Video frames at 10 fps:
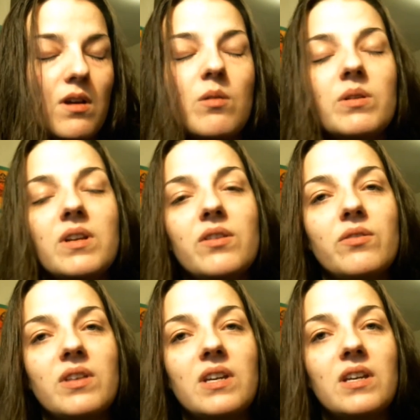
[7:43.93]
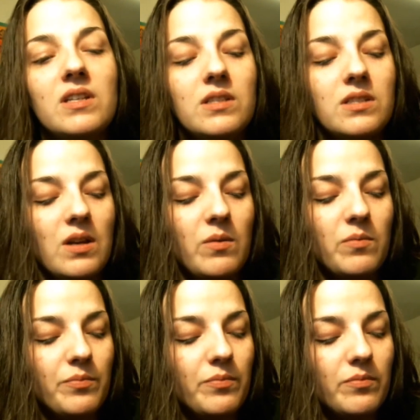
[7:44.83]
Oh, another thing is,
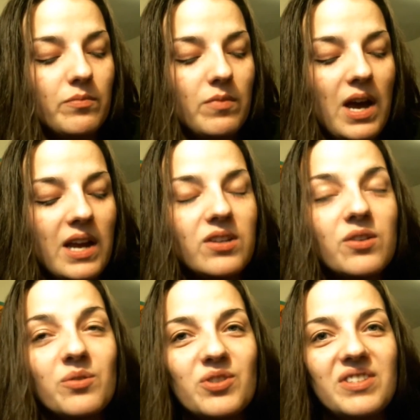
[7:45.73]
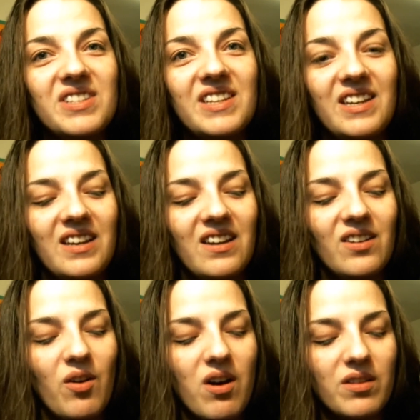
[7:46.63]
I usually
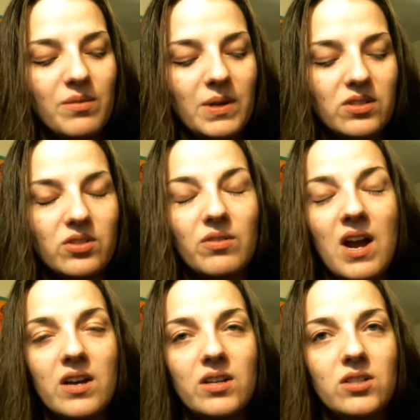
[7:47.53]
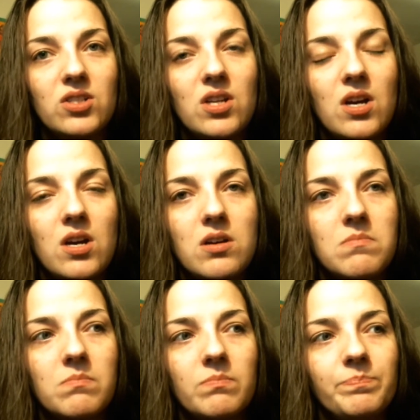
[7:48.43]
call the bus garage
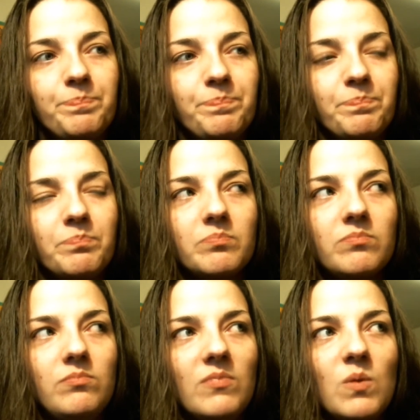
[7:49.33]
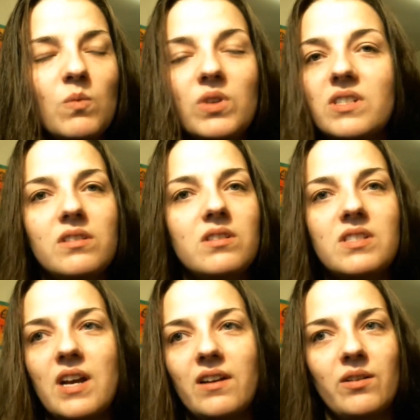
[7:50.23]
when Dylan's
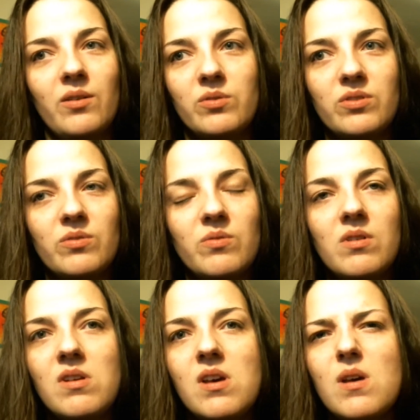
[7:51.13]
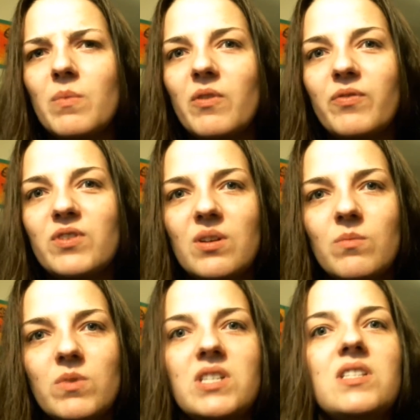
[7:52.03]
not going to go to school, but for
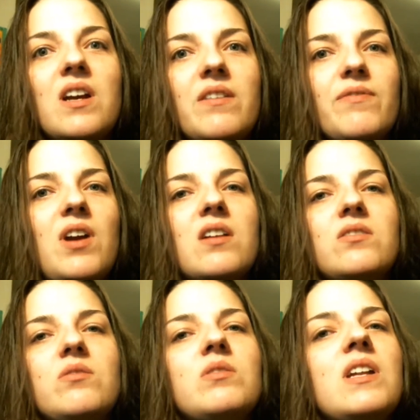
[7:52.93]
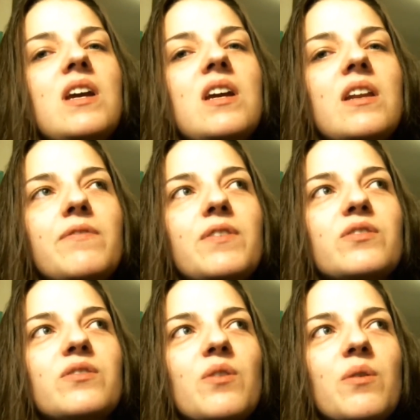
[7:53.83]
some reason I forgot to today, and I feel
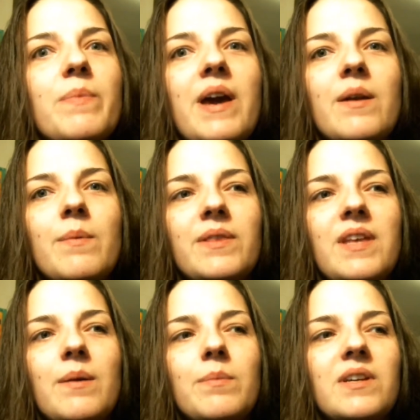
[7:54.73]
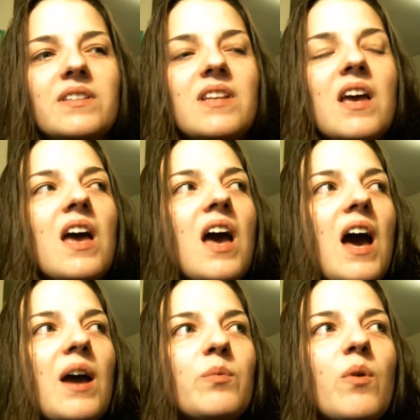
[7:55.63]
so bad about that because
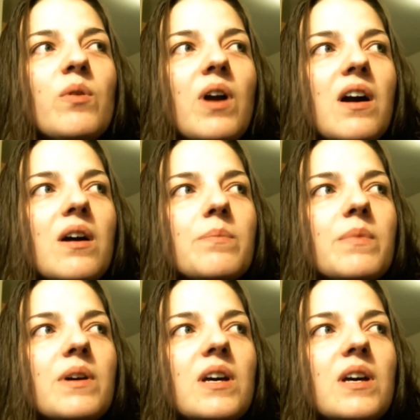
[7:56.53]
I woke up